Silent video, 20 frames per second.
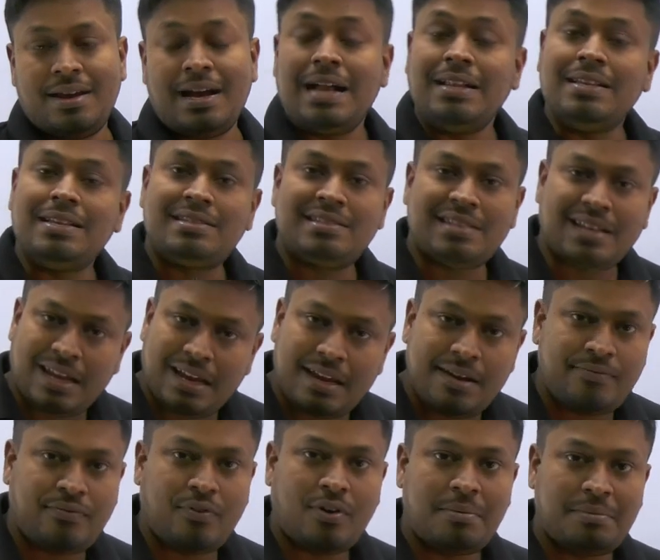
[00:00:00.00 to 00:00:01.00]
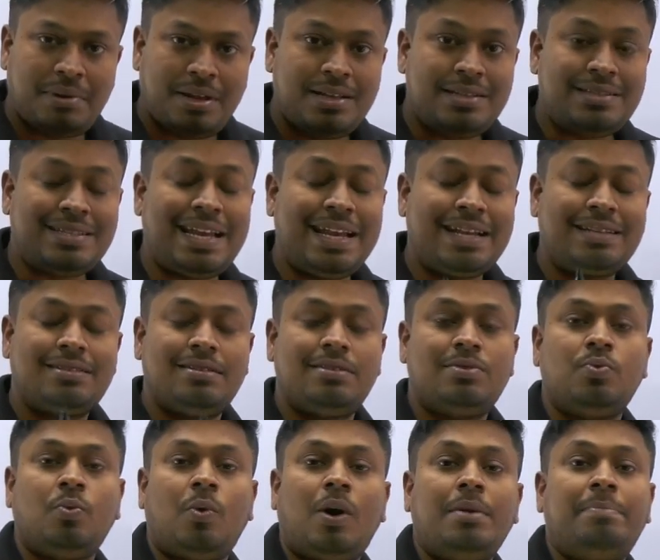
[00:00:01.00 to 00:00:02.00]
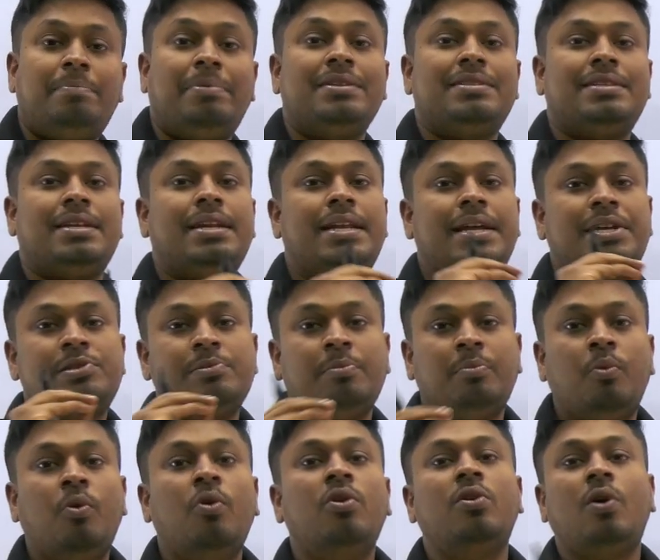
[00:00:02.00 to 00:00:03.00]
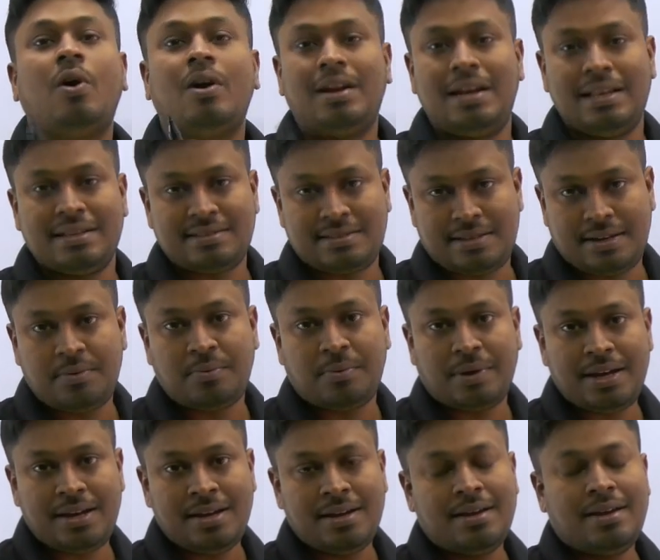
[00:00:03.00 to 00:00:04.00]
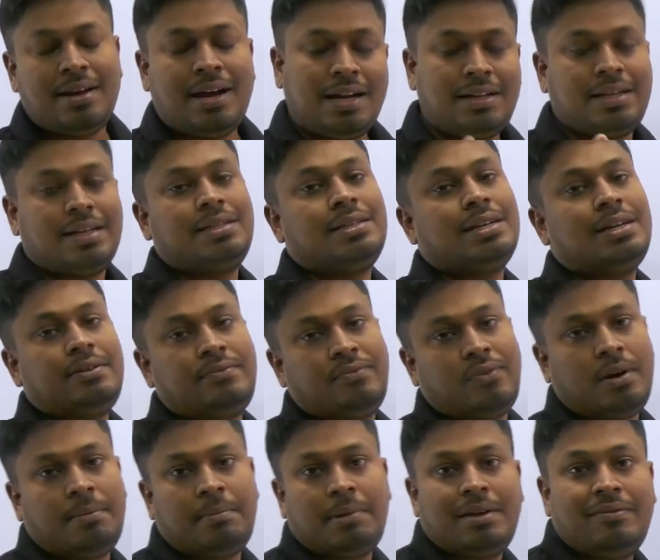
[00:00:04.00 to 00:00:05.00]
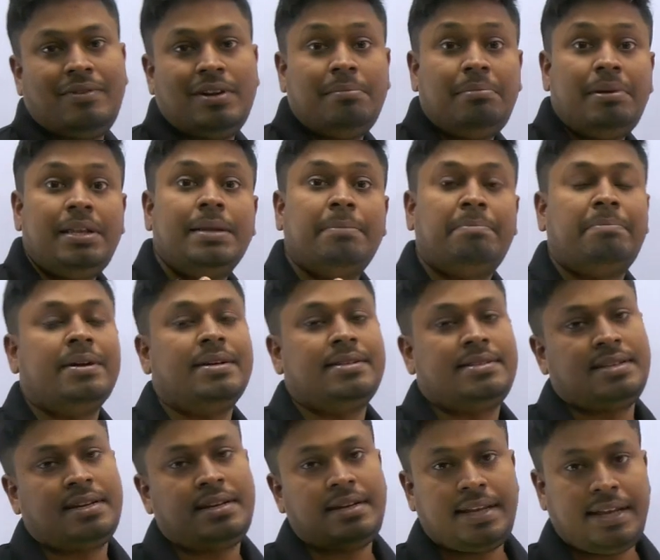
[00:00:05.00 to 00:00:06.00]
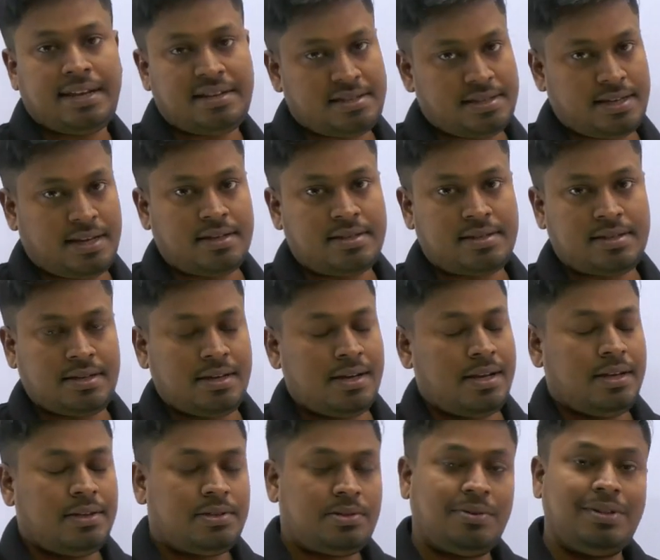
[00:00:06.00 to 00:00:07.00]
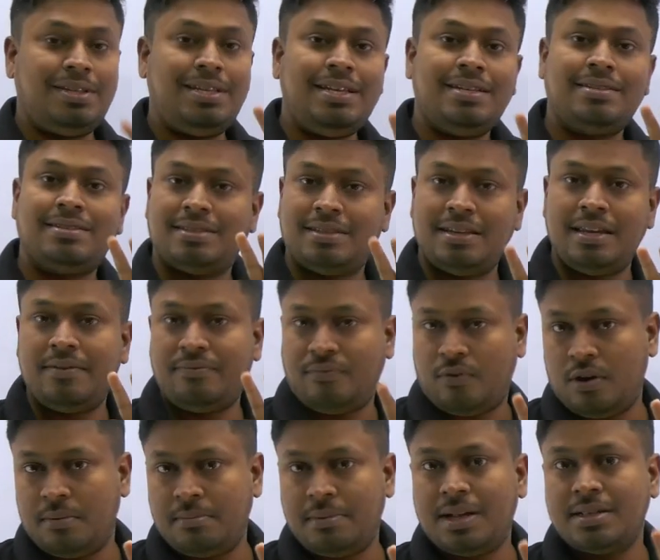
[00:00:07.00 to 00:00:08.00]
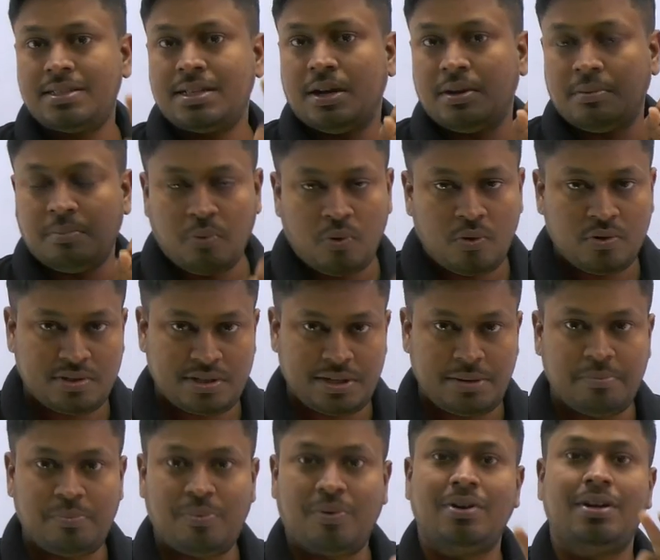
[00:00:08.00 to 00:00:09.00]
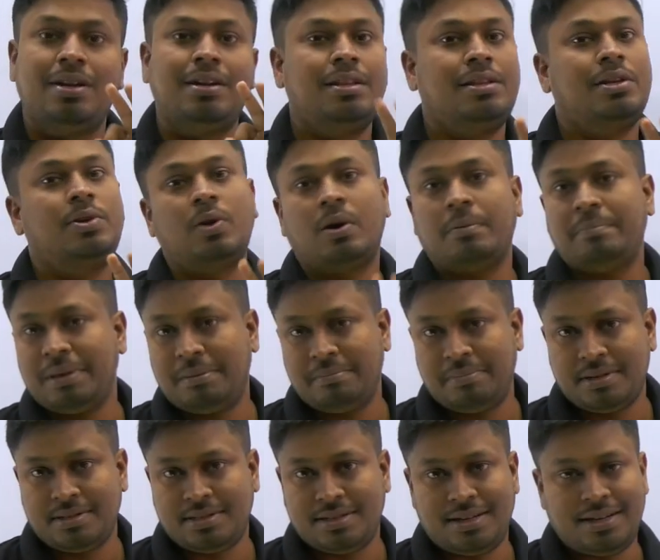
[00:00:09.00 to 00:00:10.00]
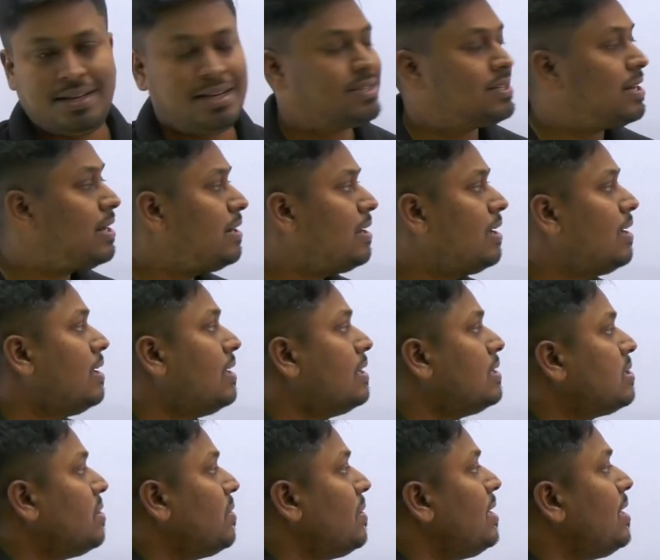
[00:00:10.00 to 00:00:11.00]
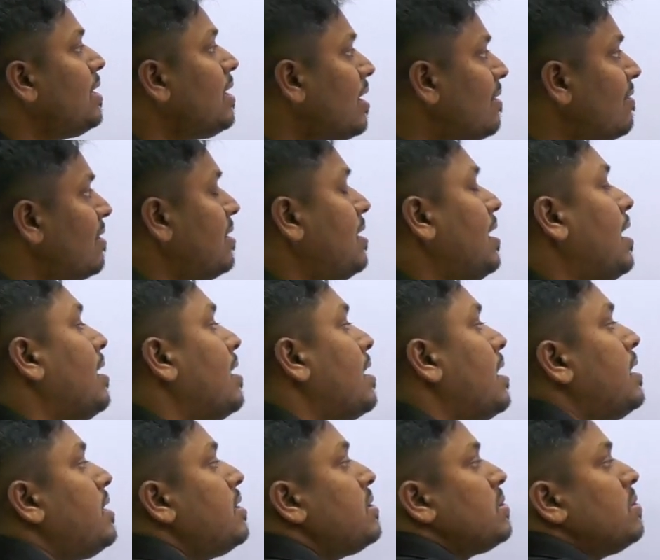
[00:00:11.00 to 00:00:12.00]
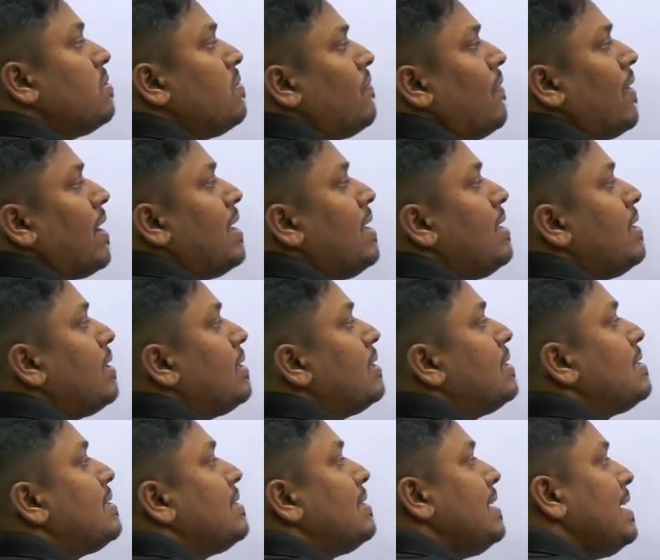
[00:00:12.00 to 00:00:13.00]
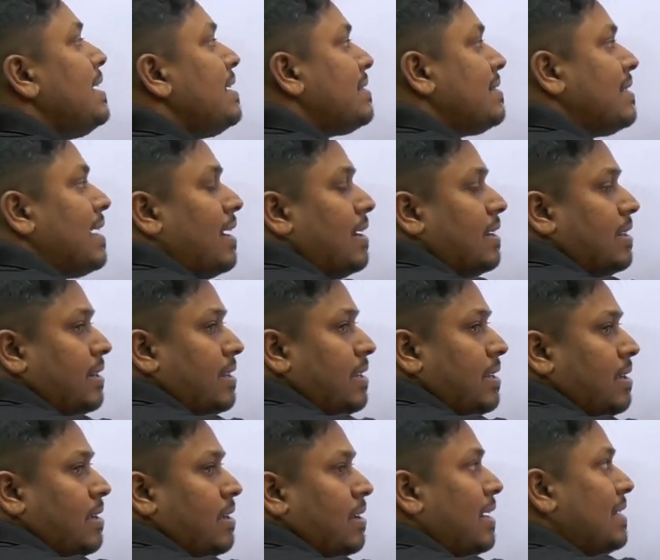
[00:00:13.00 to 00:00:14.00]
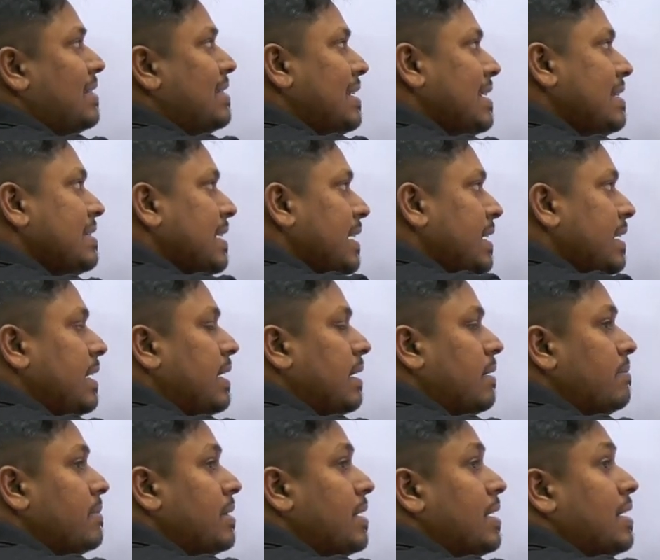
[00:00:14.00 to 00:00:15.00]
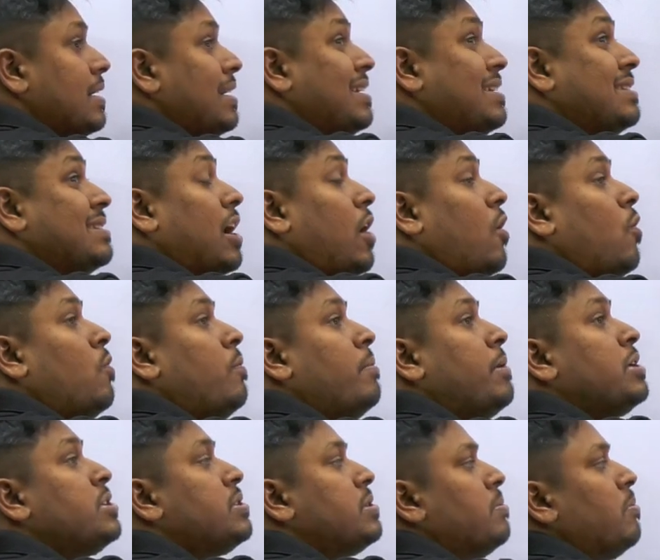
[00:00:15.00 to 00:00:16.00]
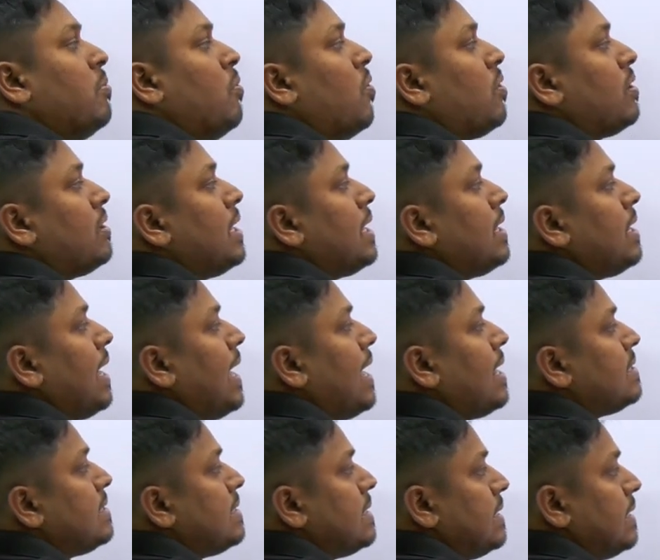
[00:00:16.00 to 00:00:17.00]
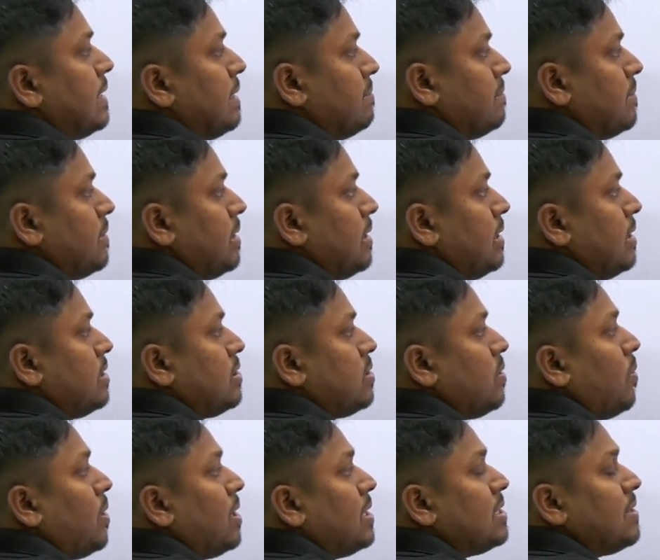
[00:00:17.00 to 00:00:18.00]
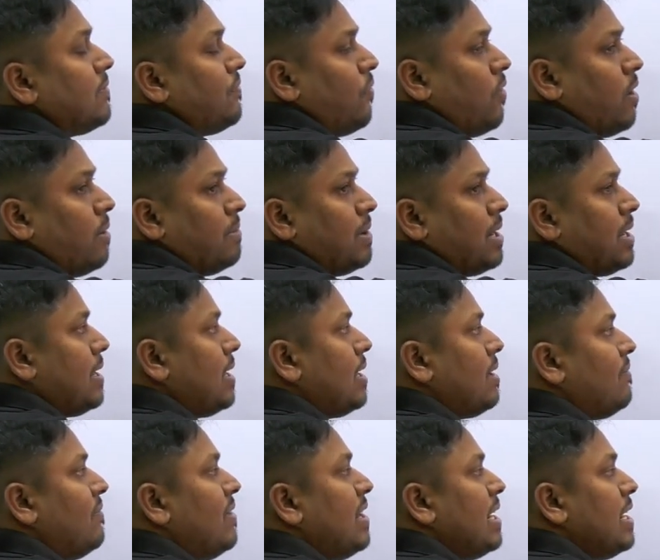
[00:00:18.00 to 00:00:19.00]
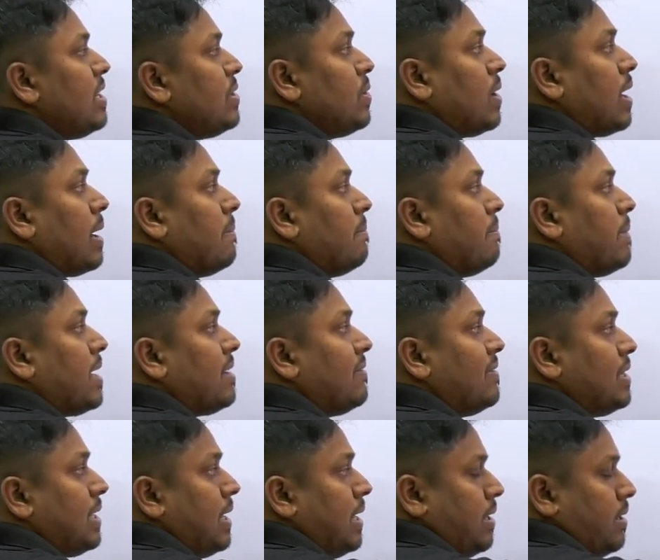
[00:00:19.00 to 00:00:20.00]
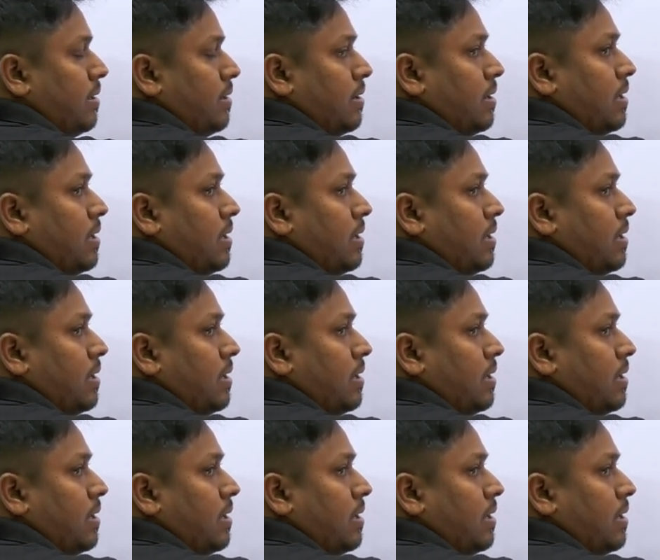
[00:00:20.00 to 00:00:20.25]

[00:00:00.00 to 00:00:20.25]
and the second formula is X is what percentage more or less than Y, and the third formula will be the percentage change. So these three formulas are most important in the topic percentage, right? So here our target is to find the C salary, right? C's income is how much more than A's income. So what is the formula here? We need to compare with A.